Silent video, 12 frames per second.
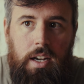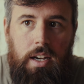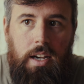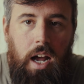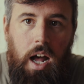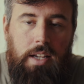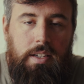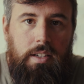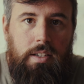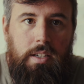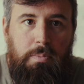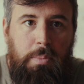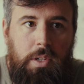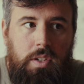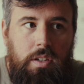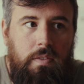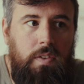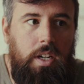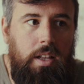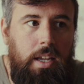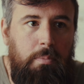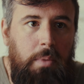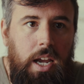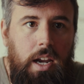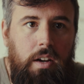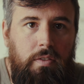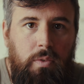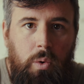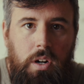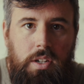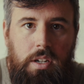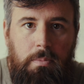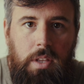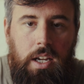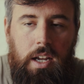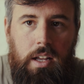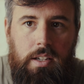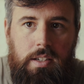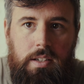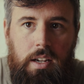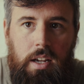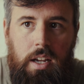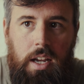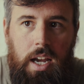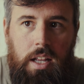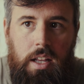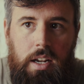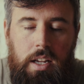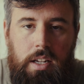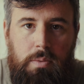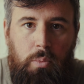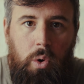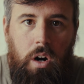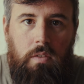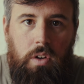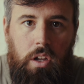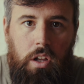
not specifically made for something else and that it's more of a